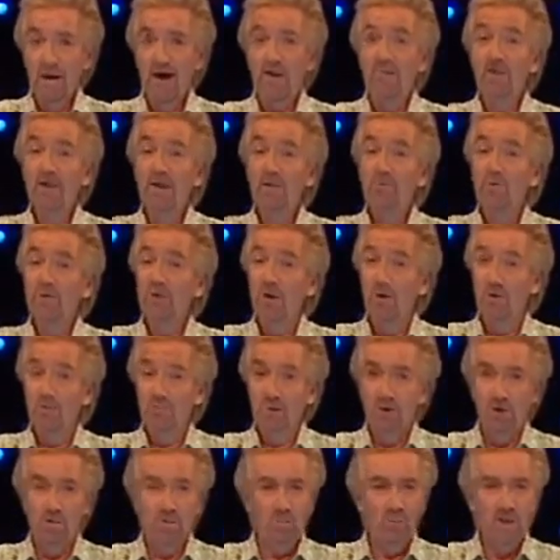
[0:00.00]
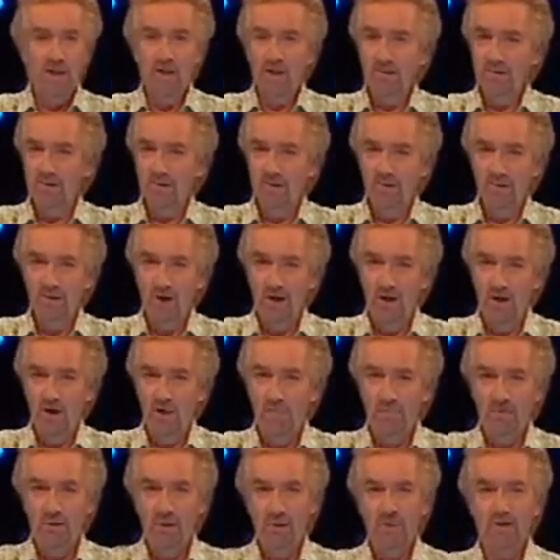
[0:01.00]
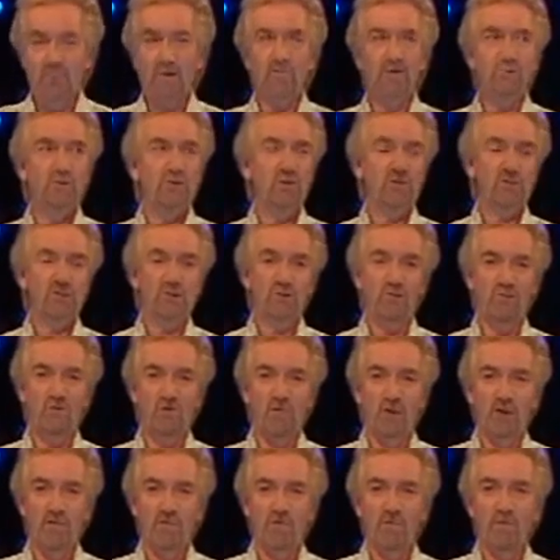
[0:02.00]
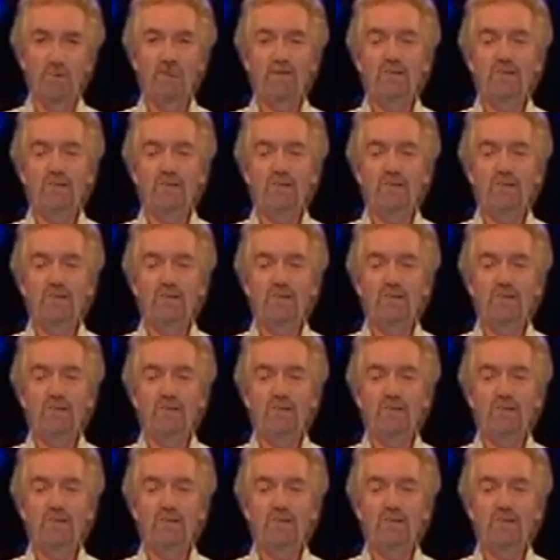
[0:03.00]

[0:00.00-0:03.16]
And then with Olga, we had another heartbreaker, just a fiver.